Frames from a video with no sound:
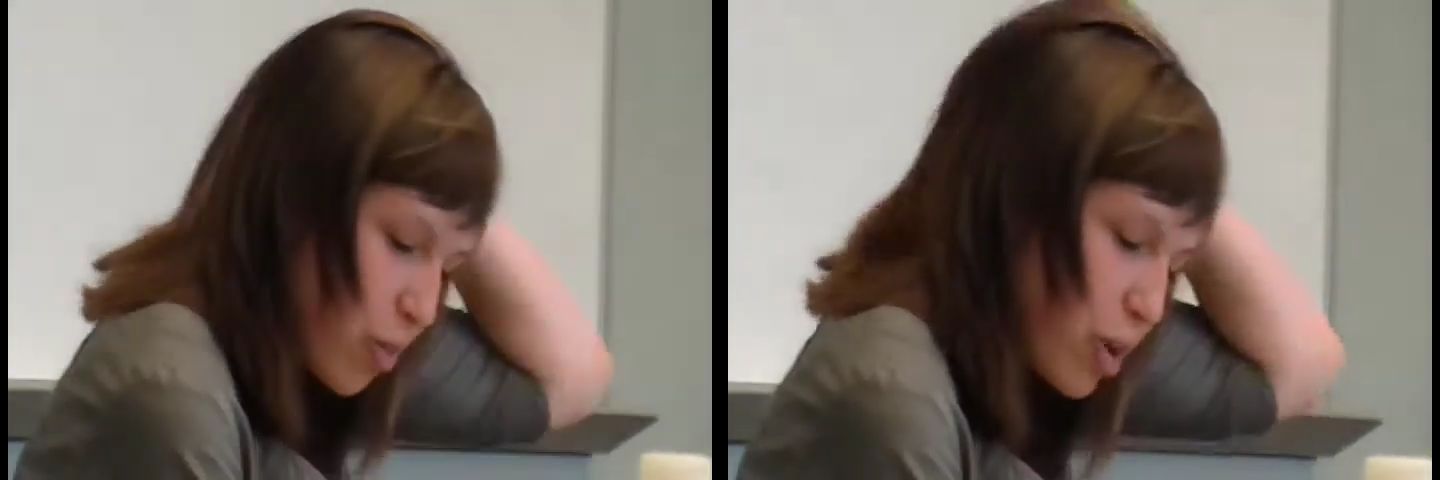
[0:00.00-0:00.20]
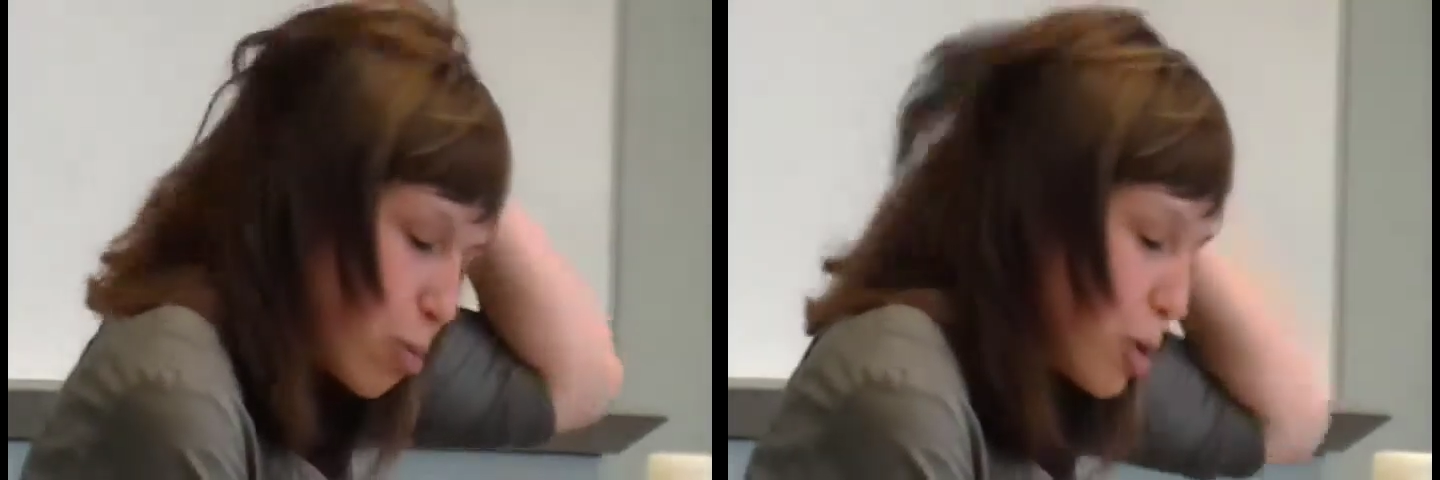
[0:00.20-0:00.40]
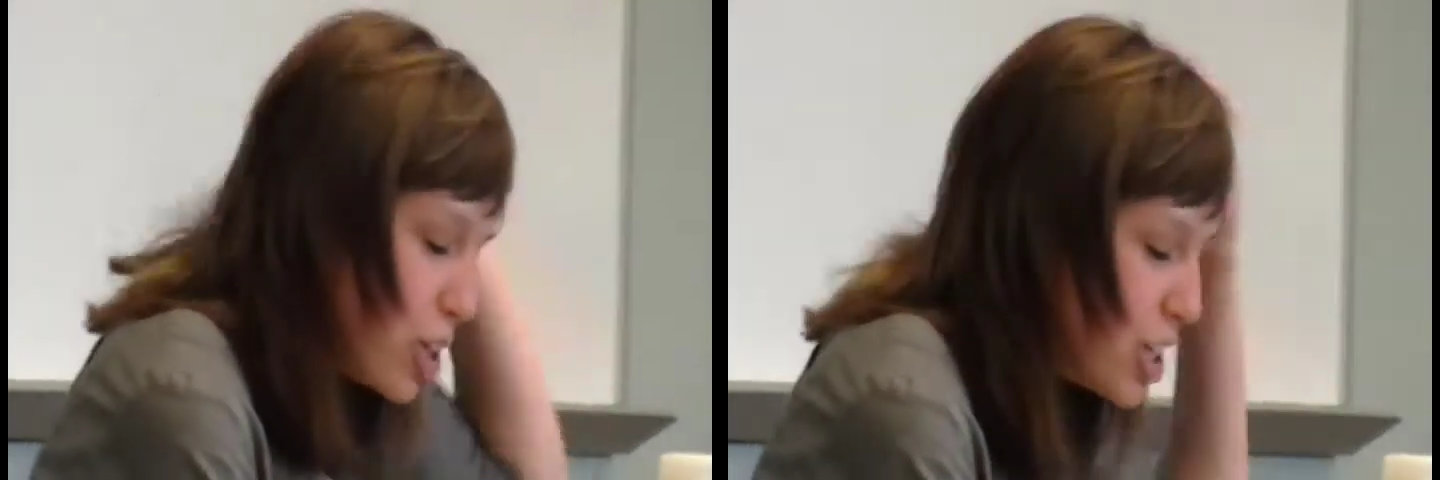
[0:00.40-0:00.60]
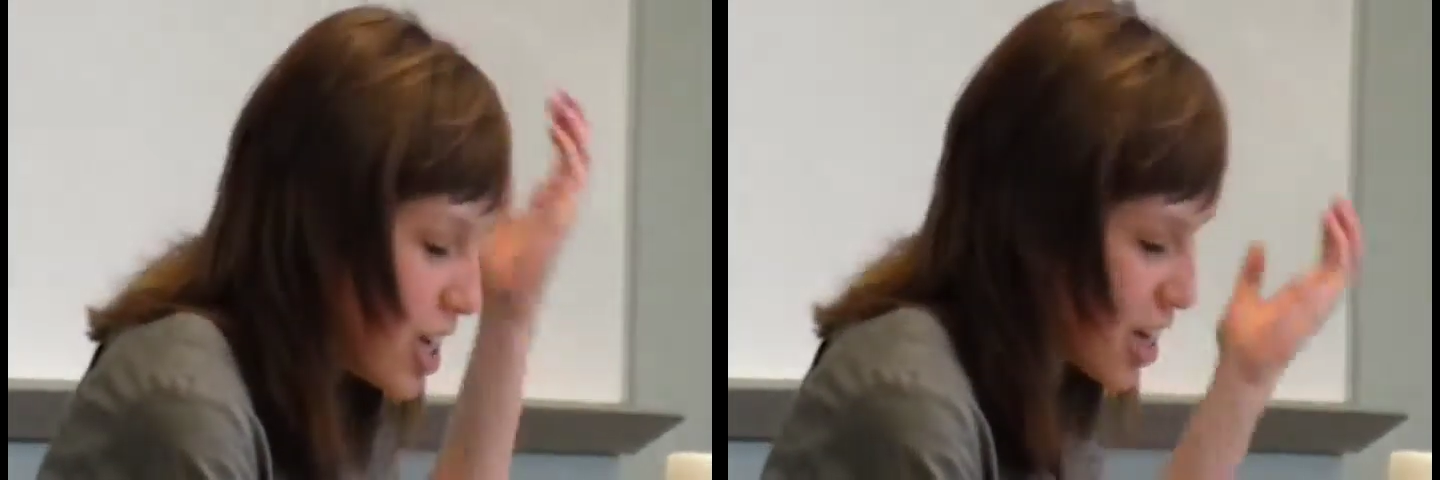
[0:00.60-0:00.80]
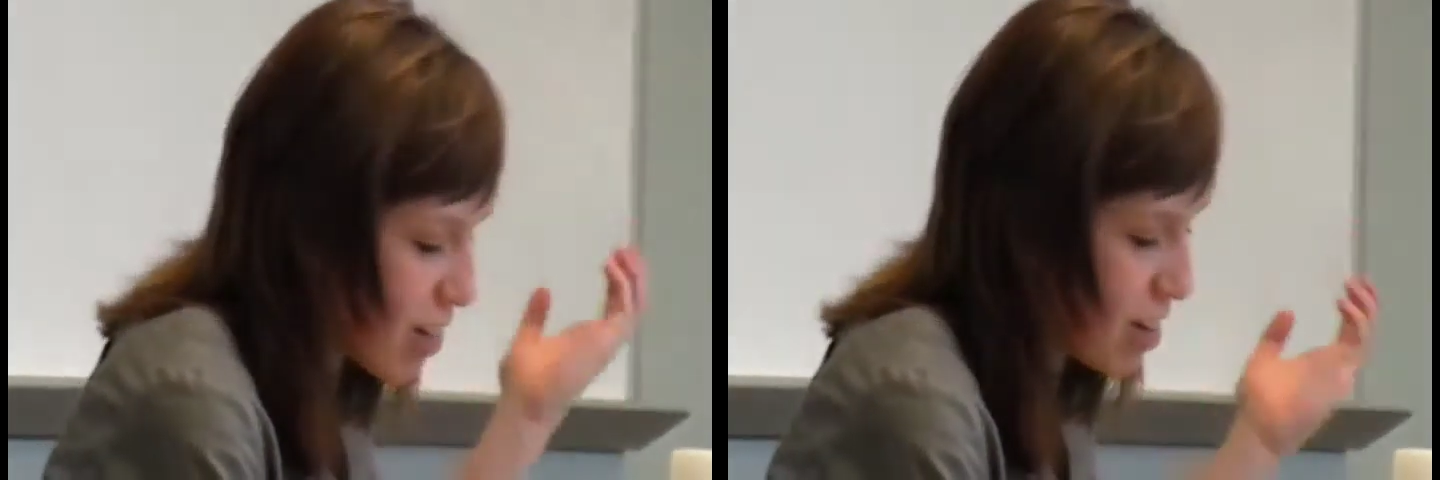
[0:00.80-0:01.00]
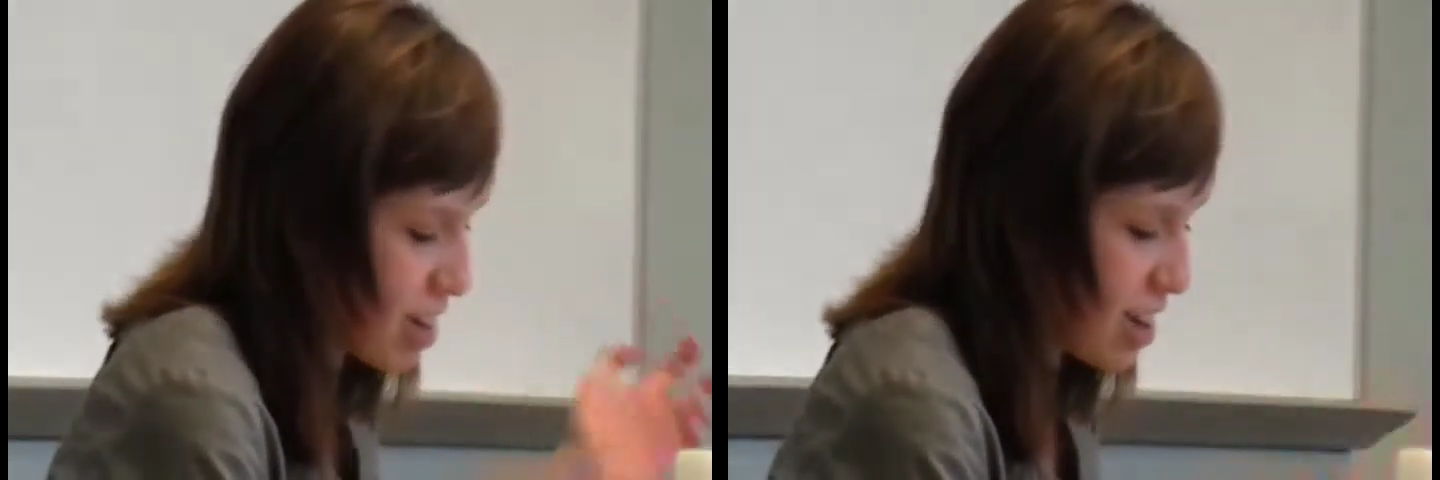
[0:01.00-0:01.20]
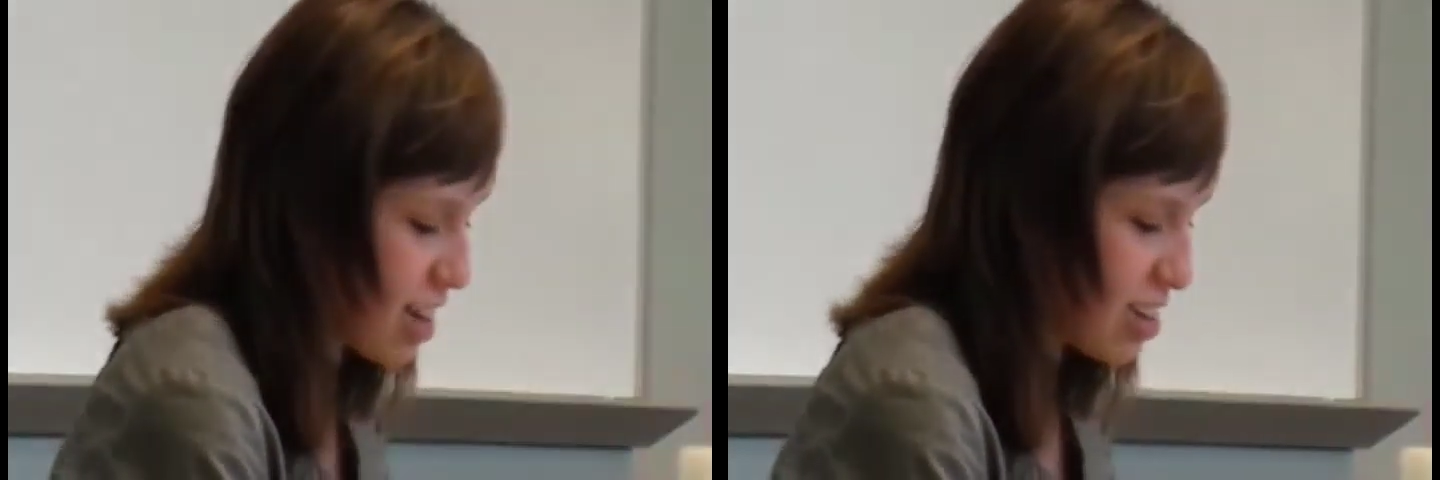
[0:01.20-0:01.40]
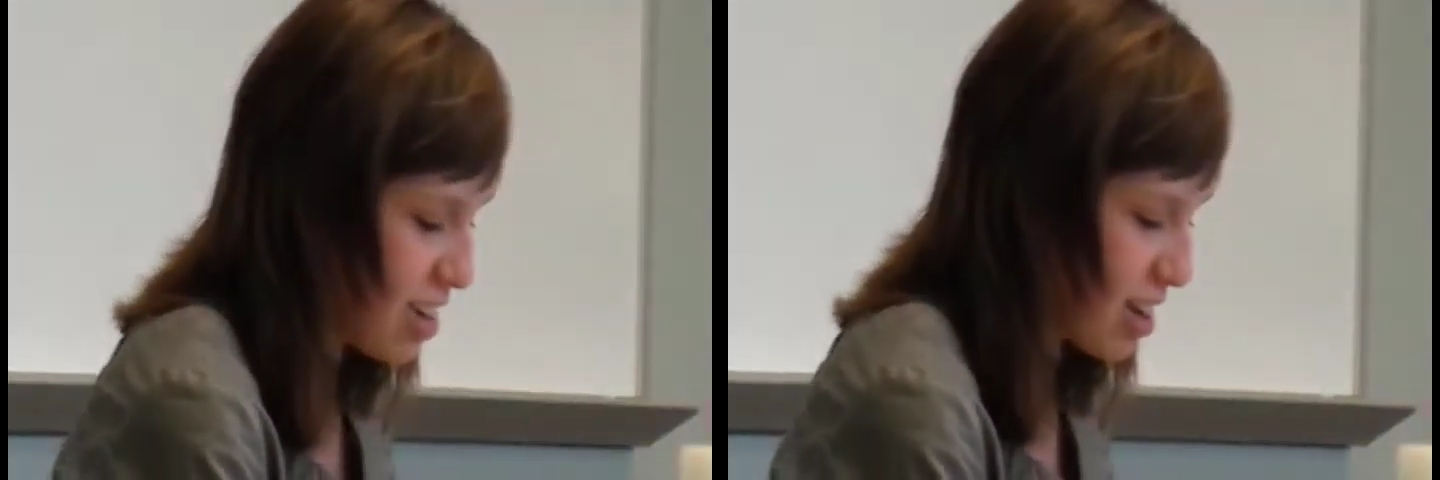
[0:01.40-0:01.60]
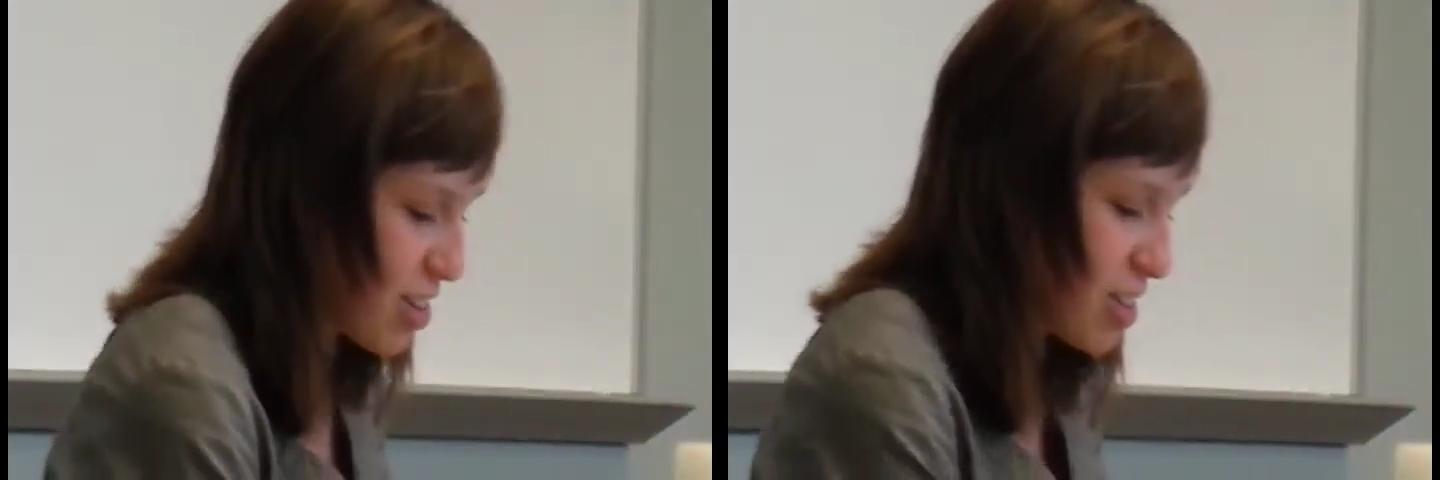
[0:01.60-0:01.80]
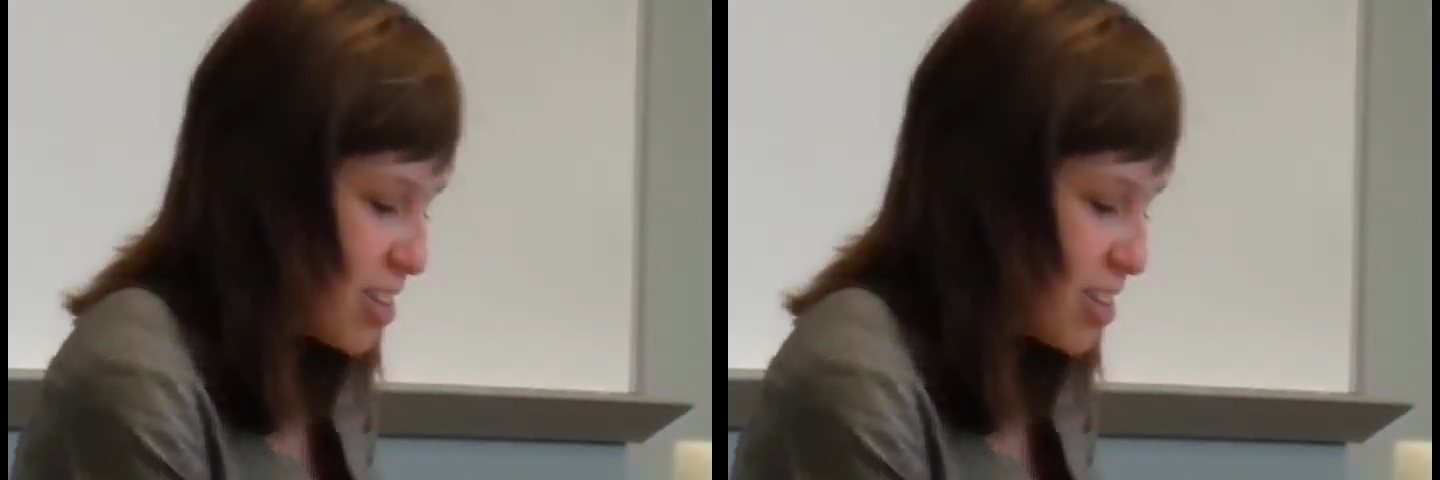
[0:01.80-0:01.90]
We appreciate everything that Sodexo